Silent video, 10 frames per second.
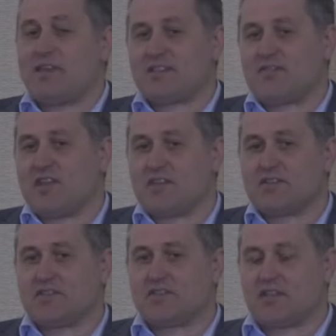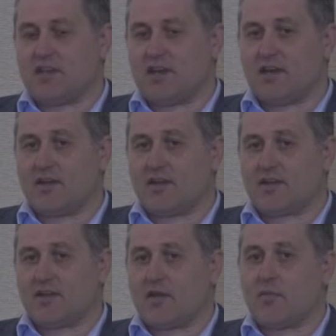piece of this is the
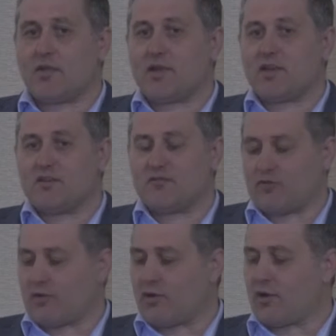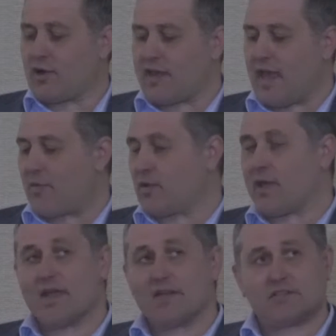ability to defer capital
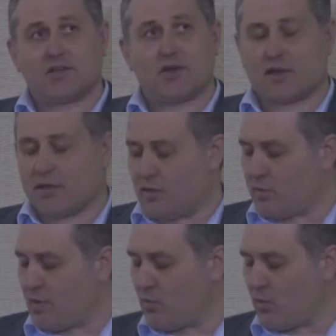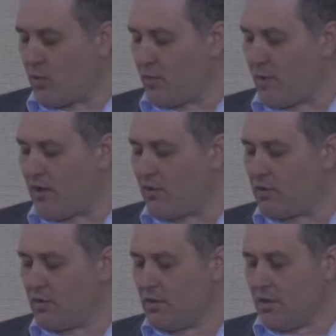gains. I'll talk a little bit more
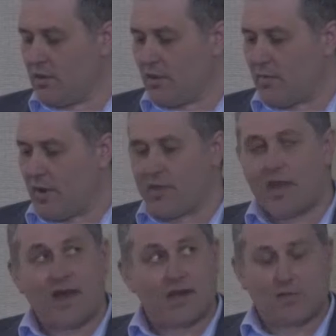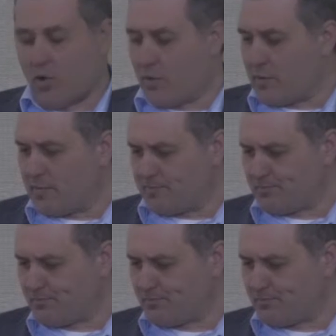about that in a moment.